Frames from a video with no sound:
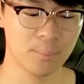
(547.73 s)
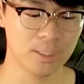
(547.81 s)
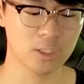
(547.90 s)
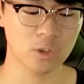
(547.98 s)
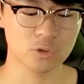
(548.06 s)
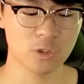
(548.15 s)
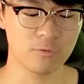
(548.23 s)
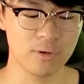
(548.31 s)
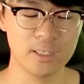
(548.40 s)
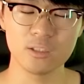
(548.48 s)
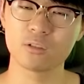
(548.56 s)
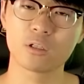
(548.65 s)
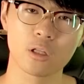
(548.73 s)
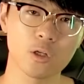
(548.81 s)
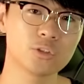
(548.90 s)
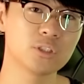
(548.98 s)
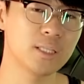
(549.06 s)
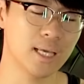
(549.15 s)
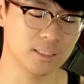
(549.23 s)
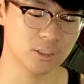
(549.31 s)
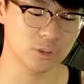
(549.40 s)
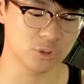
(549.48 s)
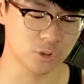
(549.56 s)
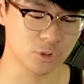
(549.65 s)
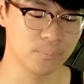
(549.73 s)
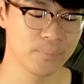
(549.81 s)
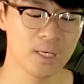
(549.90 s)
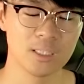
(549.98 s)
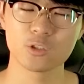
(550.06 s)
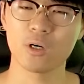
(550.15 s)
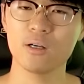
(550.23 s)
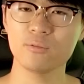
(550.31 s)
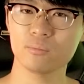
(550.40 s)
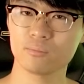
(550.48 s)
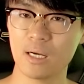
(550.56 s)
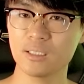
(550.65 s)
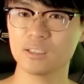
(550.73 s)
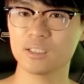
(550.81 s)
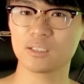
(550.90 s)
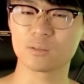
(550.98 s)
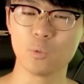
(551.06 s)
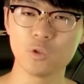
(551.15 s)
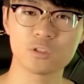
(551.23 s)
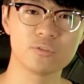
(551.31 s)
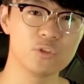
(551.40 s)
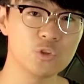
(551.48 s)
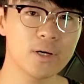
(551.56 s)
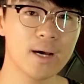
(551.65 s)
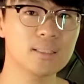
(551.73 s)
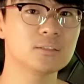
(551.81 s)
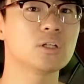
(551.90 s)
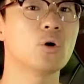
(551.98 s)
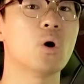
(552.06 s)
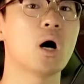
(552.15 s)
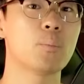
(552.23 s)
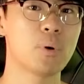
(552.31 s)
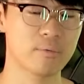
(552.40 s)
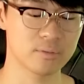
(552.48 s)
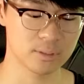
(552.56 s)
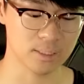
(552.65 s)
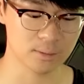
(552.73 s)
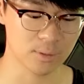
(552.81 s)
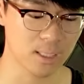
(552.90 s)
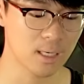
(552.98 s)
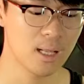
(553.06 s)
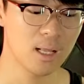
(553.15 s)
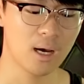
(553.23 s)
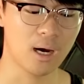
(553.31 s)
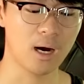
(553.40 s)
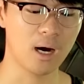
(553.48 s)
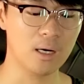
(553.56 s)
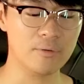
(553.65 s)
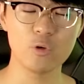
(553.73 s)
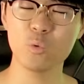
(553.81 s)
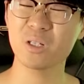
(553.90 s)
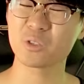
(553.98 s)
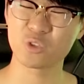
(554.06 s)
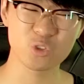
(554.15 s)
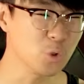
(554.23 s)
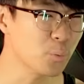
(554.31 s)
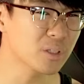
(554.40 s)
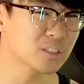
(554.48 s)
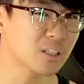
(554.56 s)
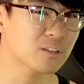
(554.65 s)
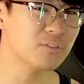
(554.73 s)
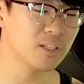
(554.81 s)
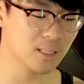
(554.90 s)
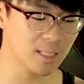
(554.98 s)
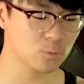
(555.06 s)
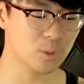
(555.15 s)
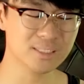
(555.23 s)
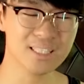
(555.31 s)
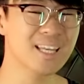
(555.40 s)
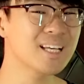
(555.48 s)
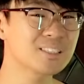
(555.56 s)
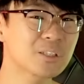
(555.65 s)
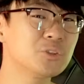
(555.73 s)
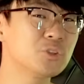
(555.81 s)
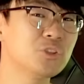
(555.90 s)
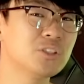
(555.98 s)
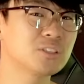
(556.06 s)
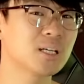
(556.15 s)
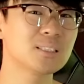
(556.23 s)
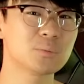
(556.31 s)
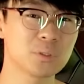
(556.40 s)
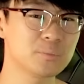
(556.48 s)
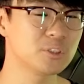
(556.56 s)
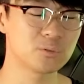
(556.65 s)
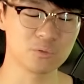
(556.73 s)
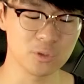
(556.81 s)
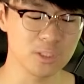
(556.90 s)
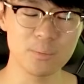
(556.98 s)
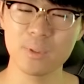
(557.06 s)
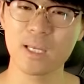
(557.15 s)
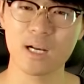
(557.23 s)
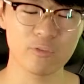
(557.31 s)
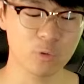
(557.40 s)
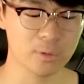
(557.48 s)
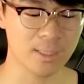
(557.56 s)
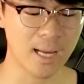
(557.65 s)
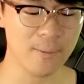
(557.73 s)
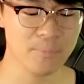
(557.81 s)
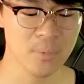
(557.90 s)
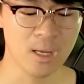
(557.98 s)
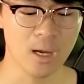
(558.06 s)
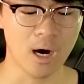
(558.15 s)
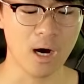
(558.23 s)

My toes go very close to the edge of the shoe. So I suggest most of you guys go up half a size, right? If you want a super snug fit lengthwise, I guess go true to size, but just really be careful with that.